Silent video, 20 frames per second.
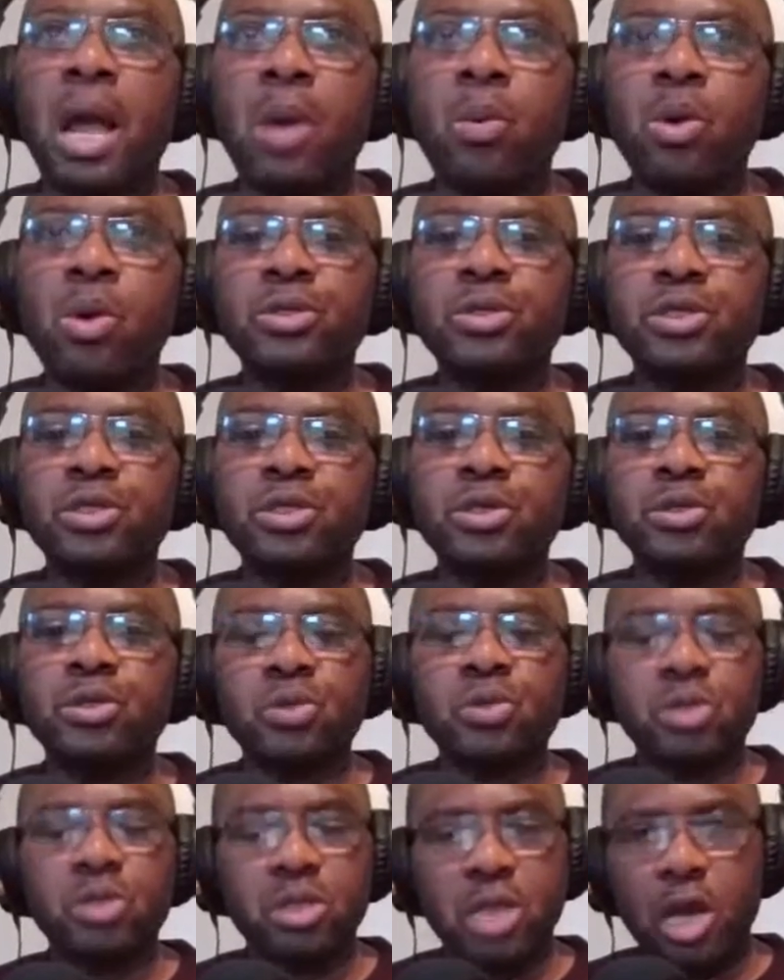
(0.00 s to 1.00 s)
I want you
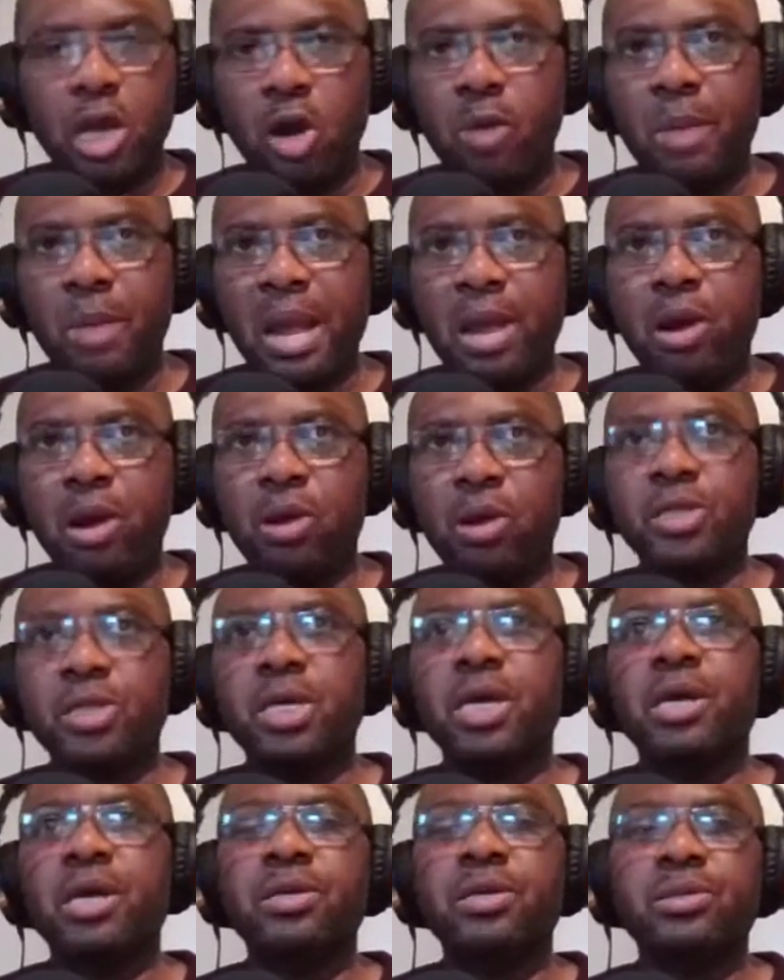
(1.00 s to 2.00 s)
to tell my
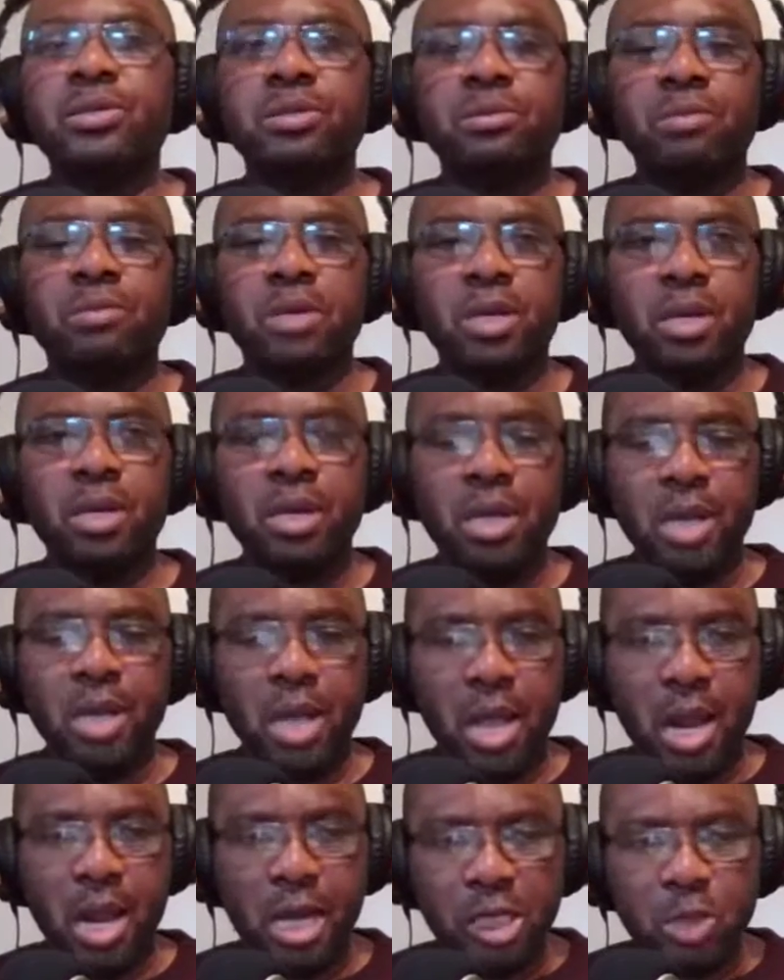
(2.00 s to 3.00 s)
audience
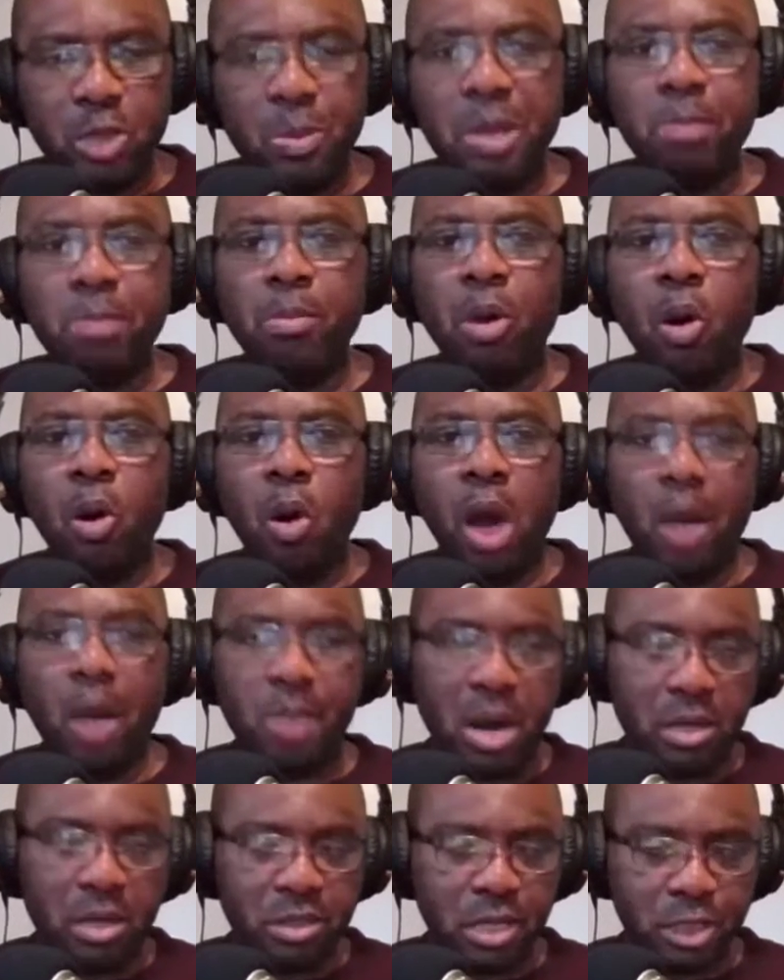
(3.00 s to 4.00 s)
a little bit more
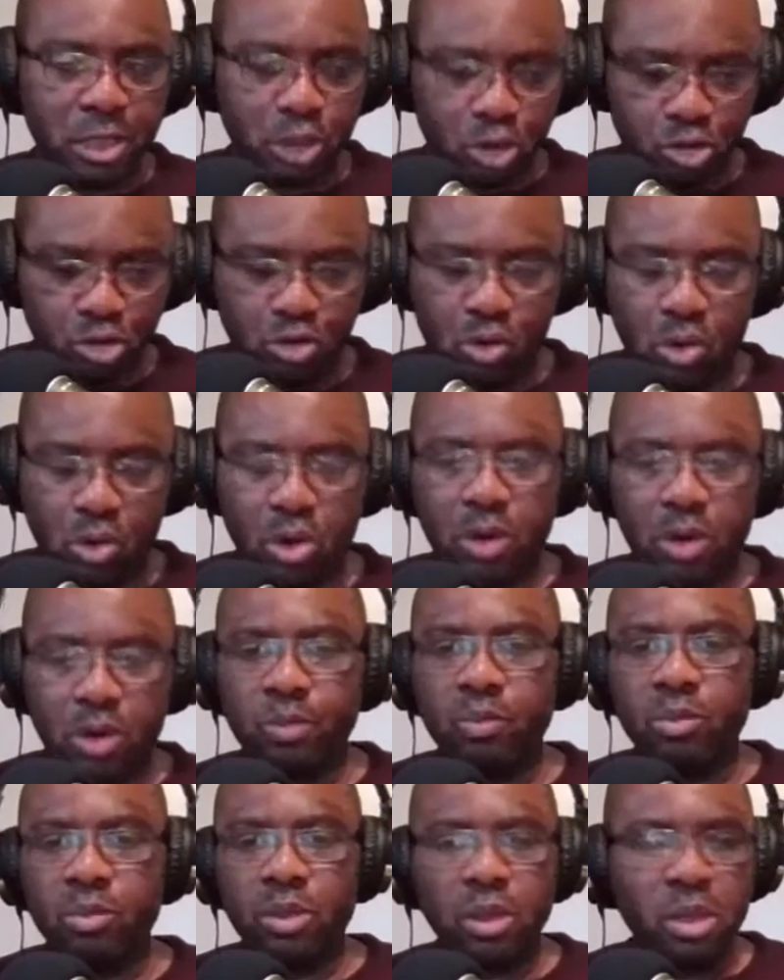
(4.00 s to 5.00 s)
about a stroke,
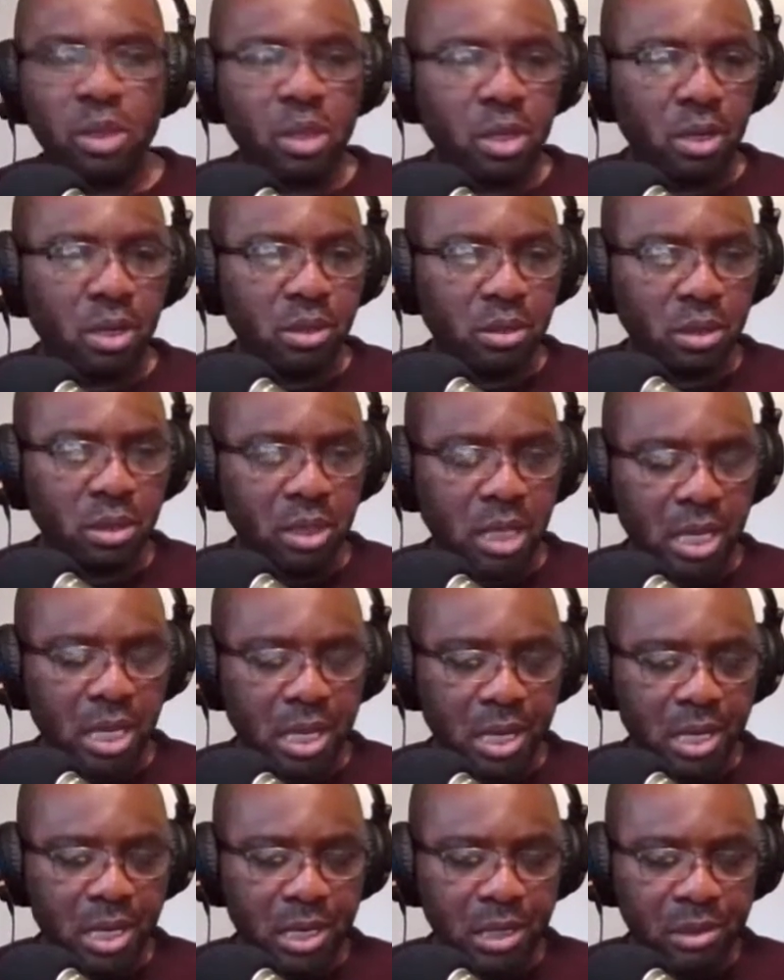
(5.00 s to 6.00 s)

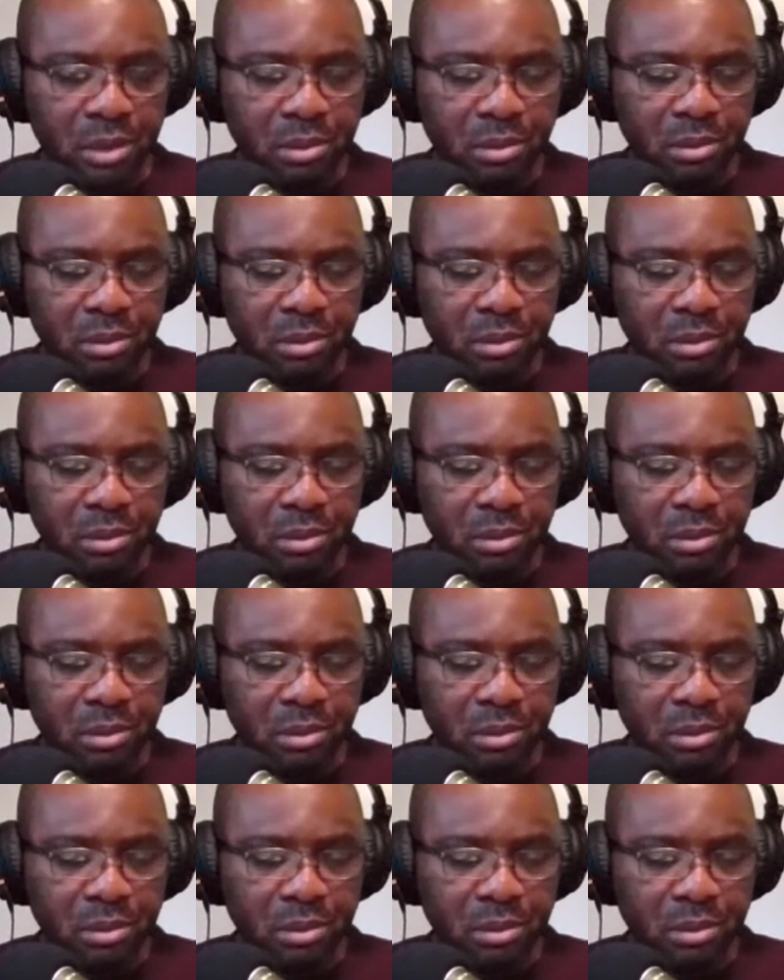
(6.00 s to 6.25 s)
the